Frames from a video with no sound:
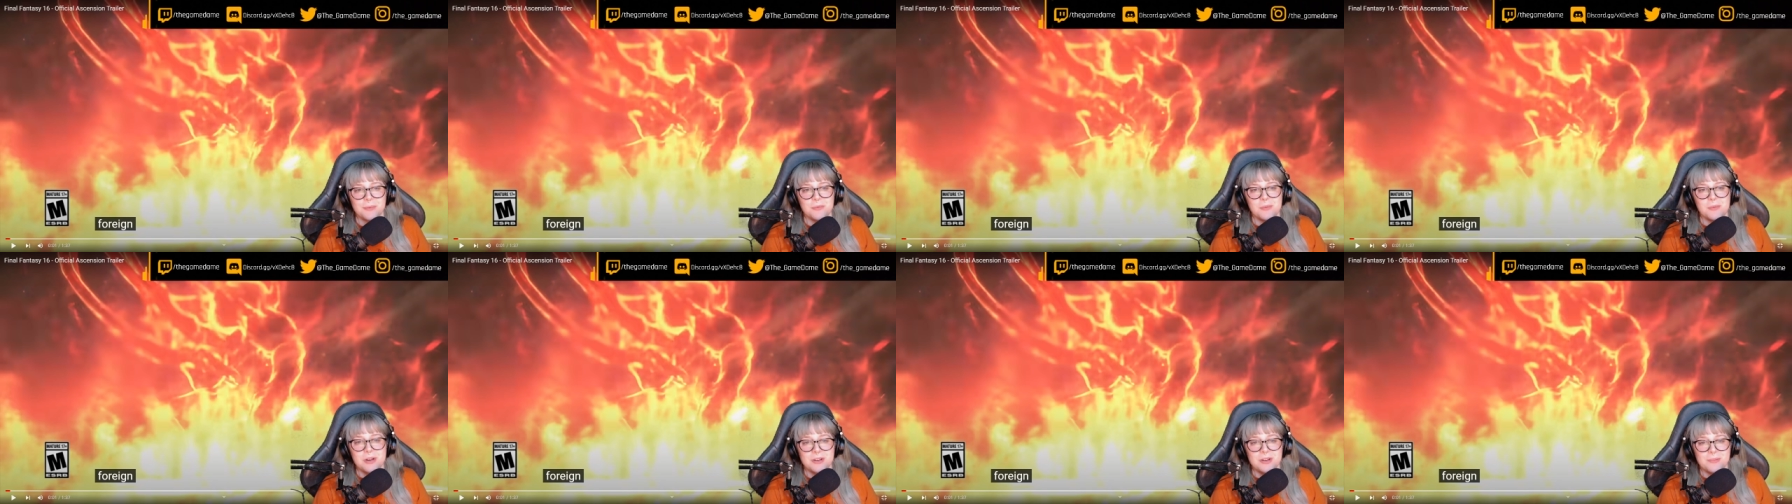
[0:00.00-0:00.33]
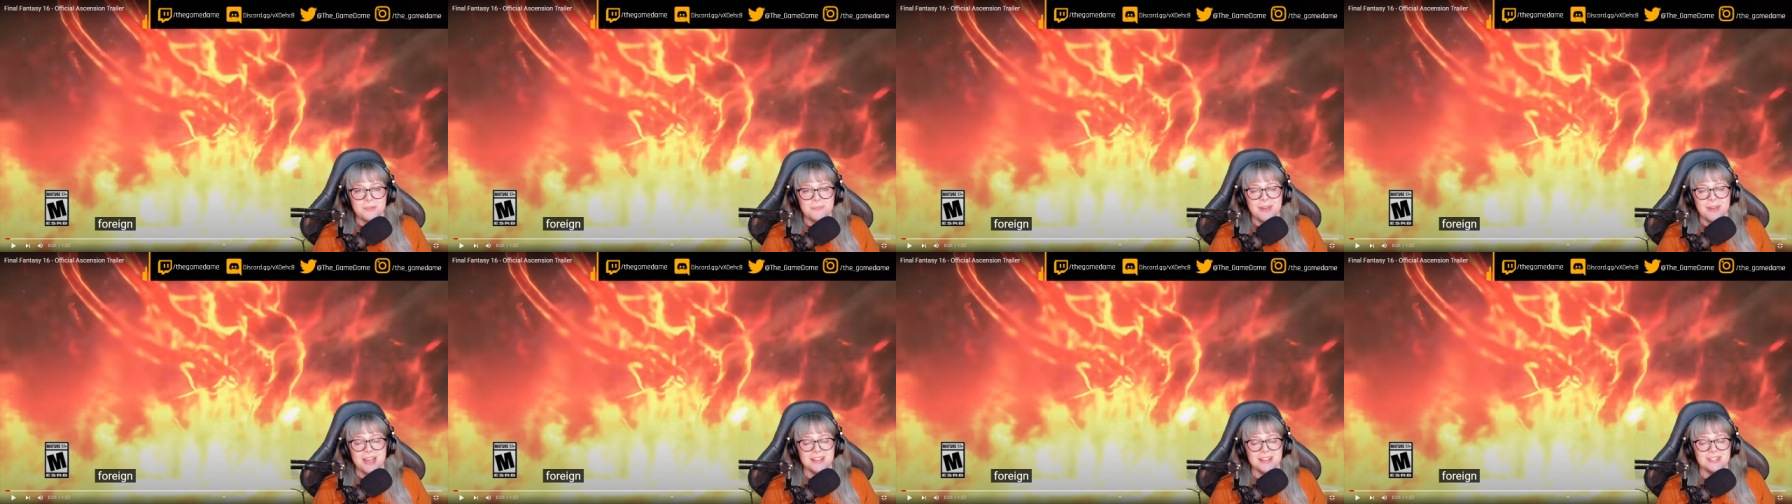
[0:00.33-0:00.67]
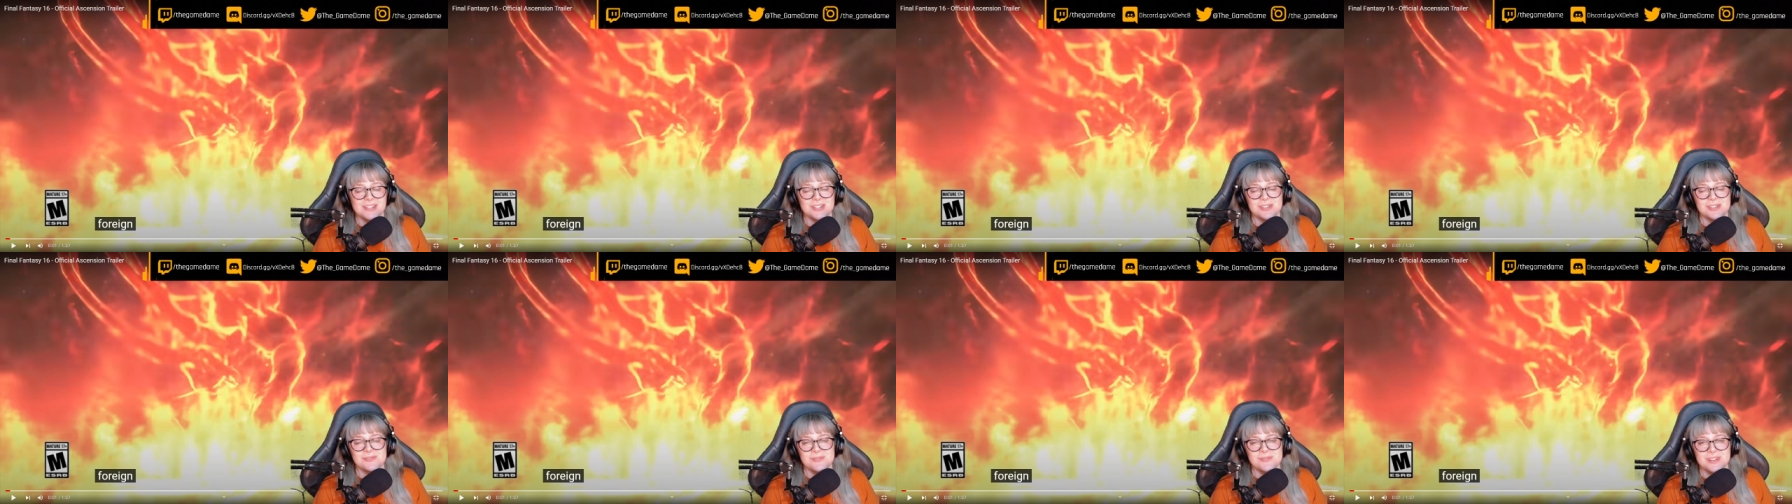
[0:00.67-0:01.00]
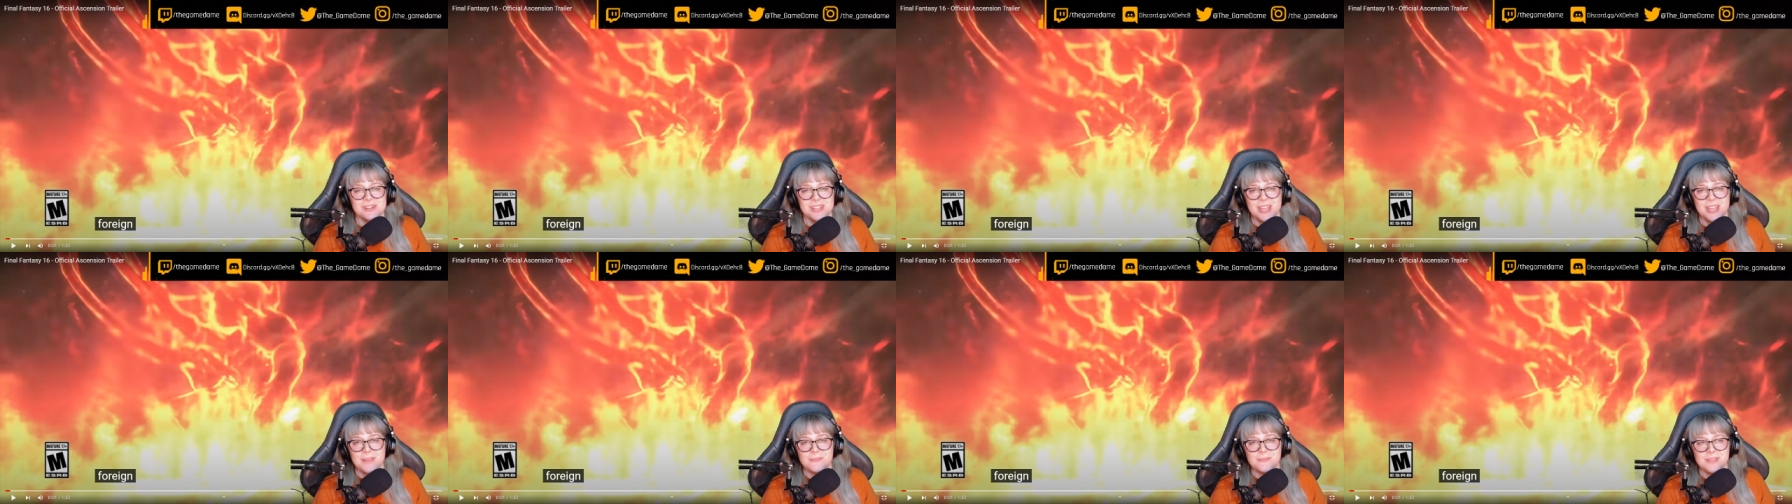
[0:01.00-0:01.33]
and welcome back to another one
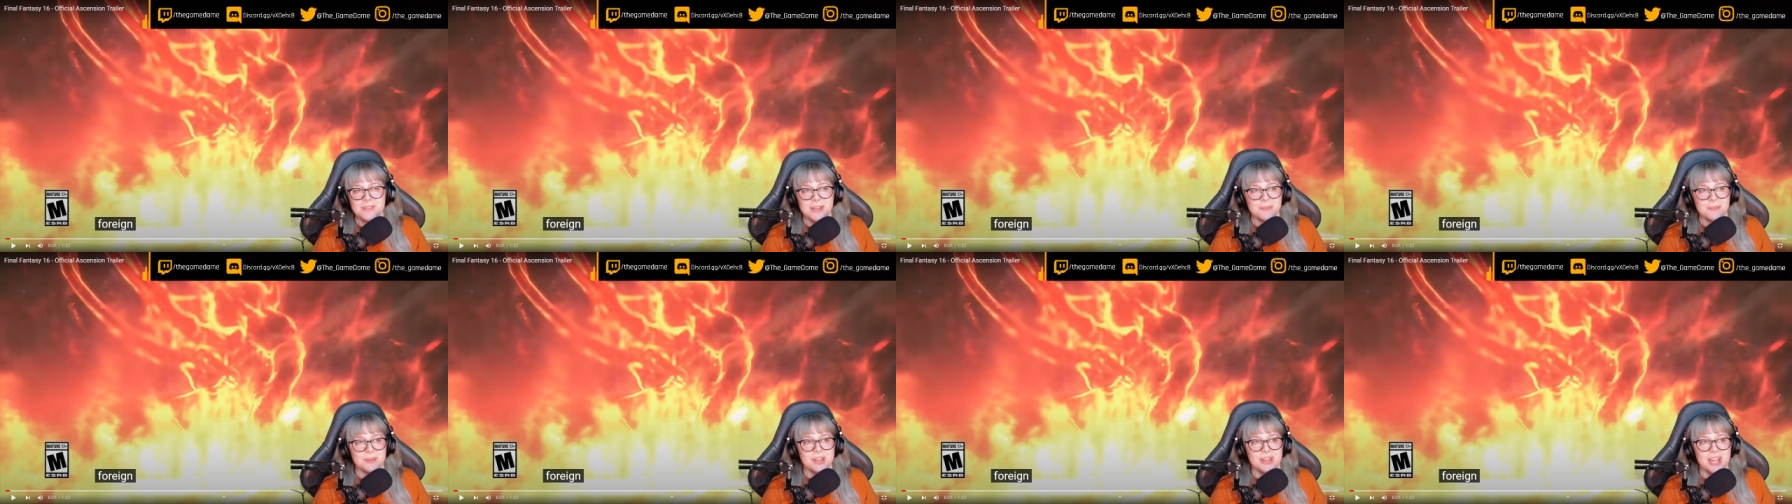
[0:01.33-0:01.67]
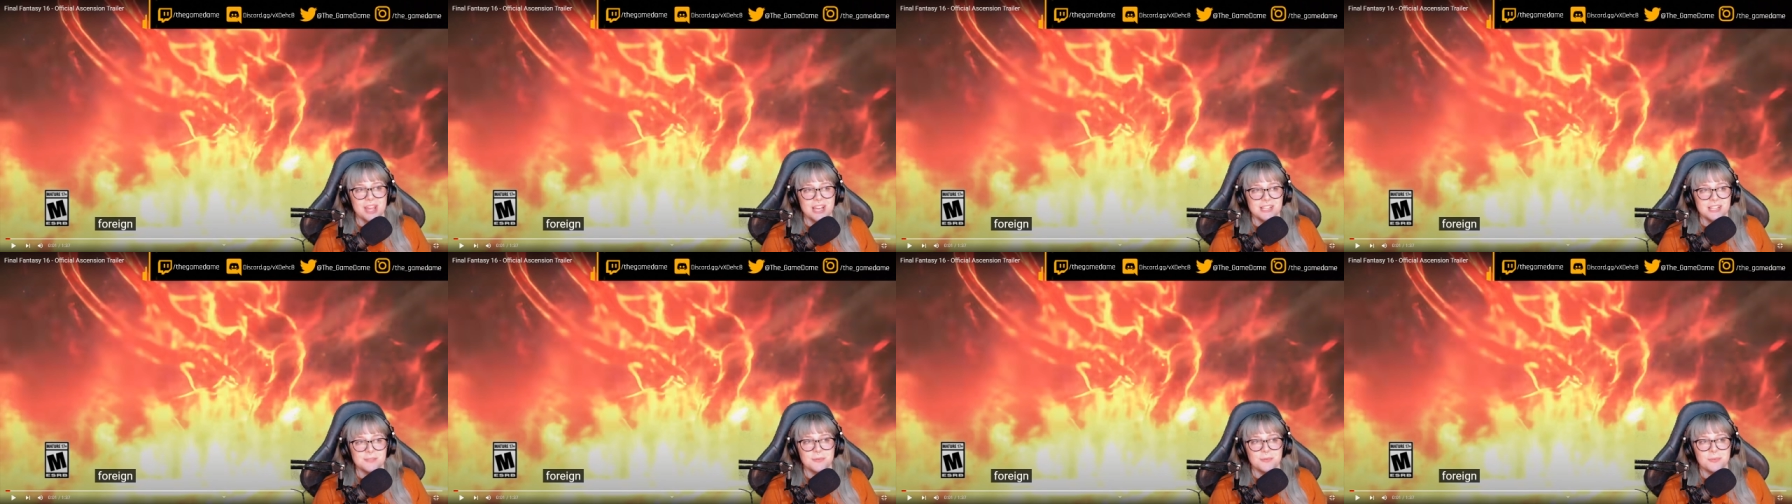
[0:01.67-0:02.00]
of Game Dame Reacts,